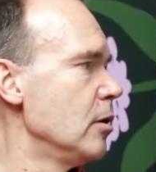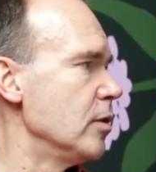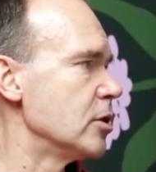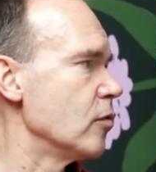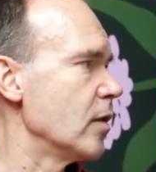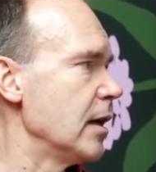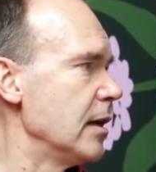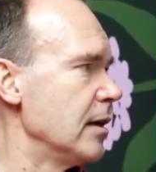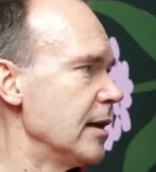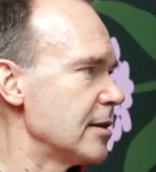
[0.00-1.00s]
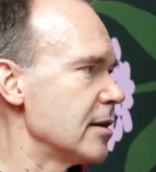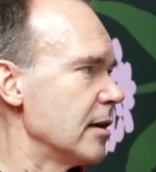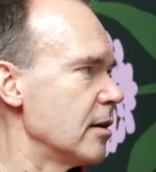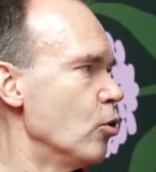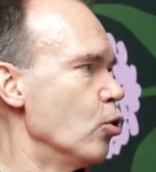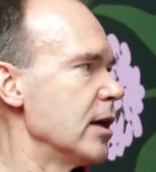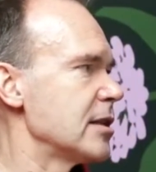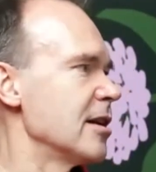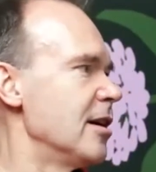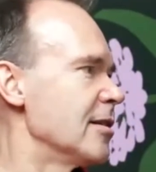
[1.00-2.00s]
Which, okay, that's like, oh,
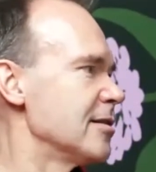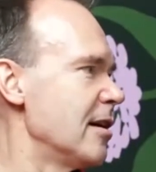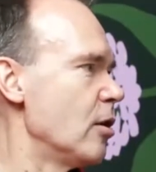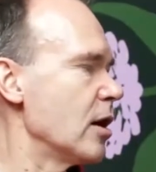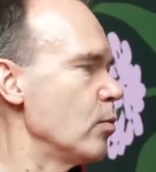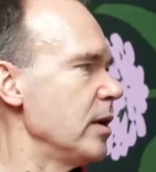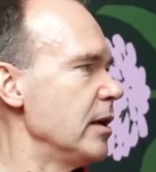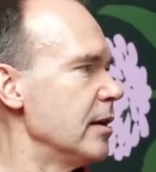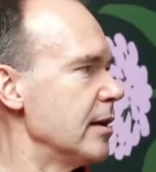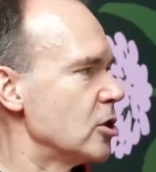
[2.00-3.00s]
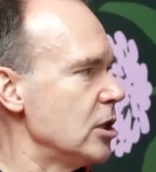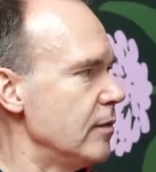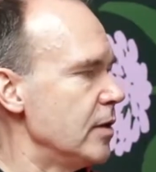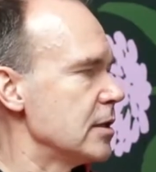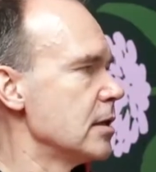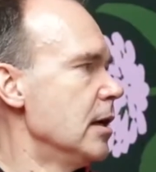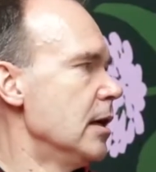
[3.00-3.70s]
that's a lot. How can we achieve this?